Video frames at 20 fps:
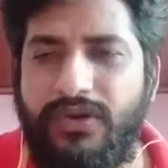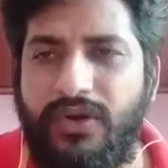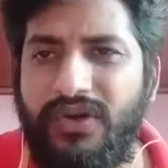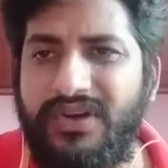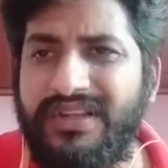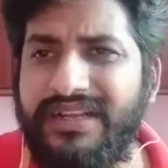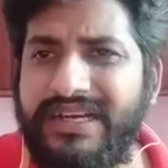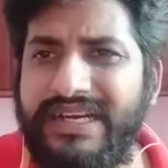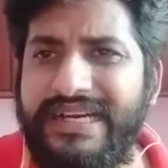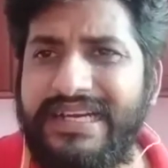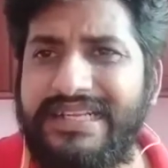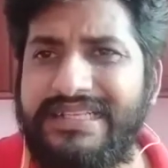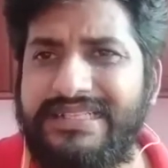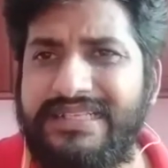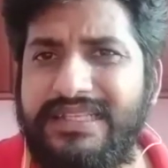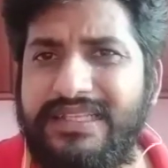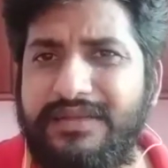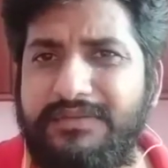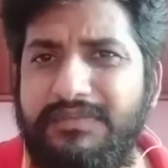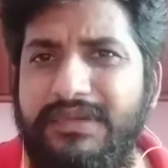Alternator is
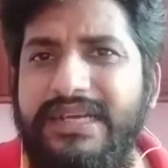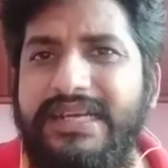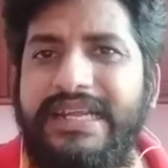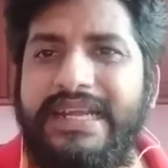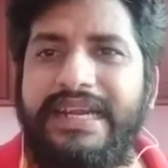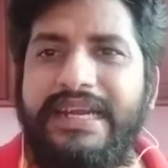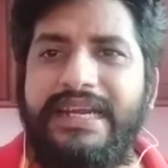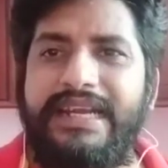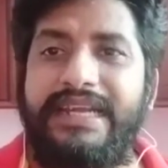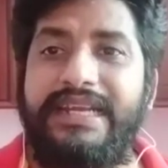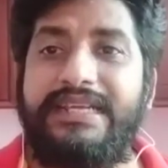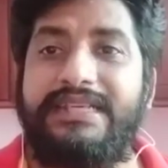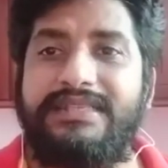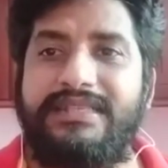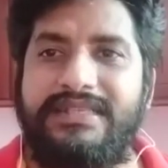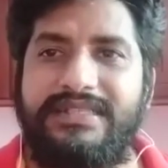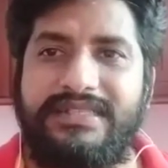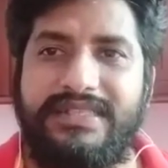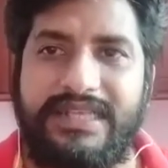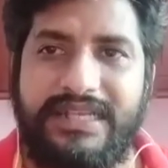nothing but
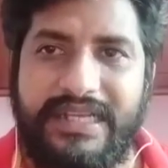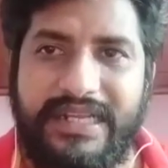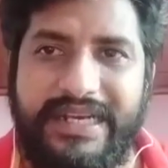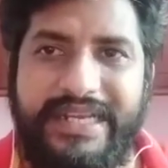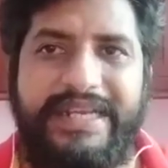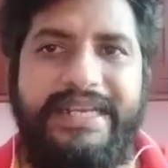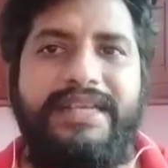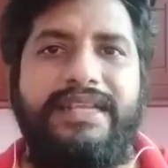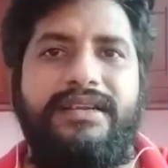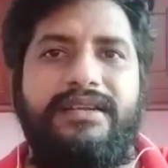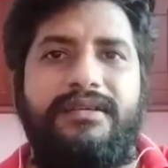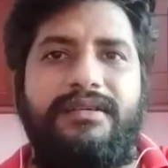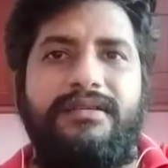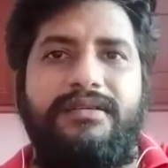induction generator.